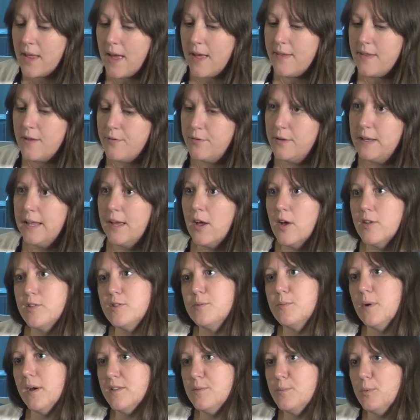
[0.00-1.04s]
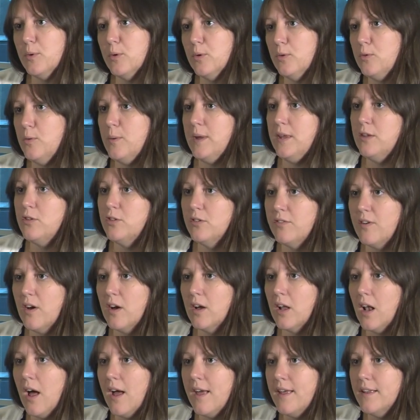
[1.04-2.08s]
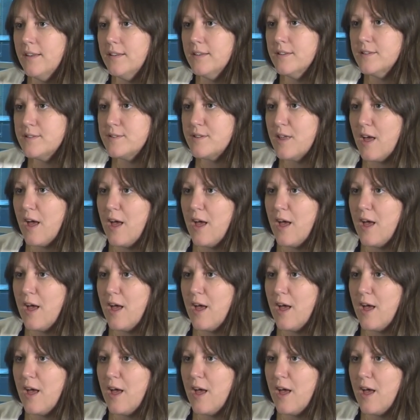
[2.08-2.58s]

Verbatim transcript: and they're fully customizable to each of our clients,